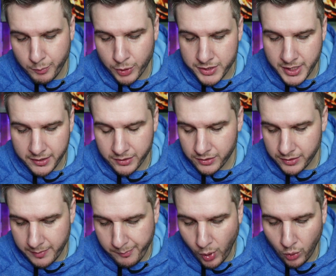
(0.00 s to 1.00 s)
particularly
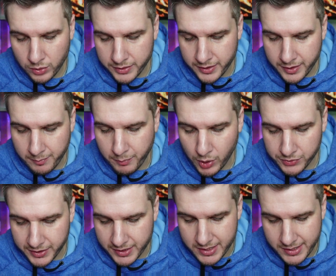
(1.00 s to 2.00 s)
Poland and the
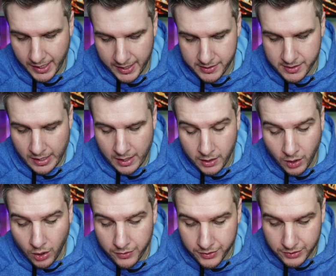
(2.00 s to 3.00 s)
Baltic states,
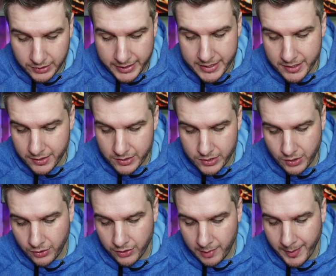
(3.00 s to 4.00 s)
are the least
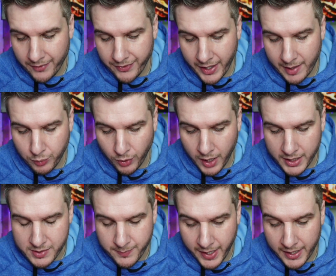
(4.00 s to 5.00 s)
concerned about that
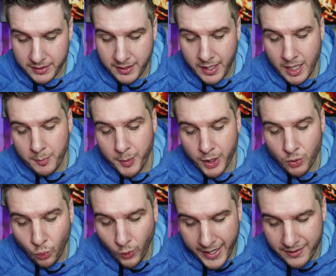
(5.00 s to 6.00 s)
prospect, but
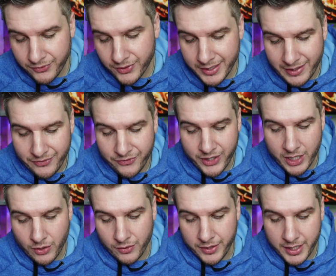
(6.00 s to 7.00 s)
rightfully
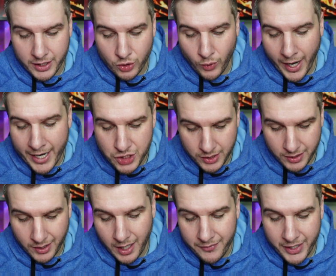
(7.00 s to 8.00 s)
fear the aggression
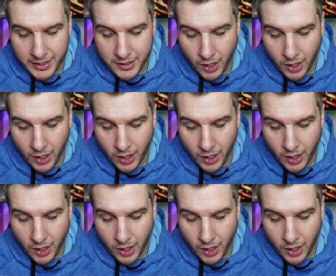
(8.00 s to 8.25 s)
of a